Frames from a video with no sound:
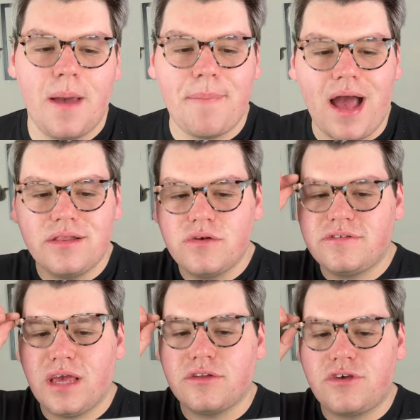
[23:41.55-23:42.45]
palo
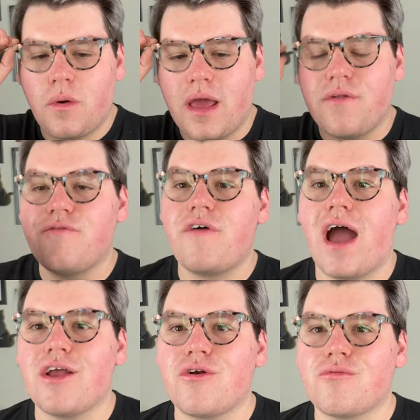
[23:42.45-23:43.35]
santo, and fire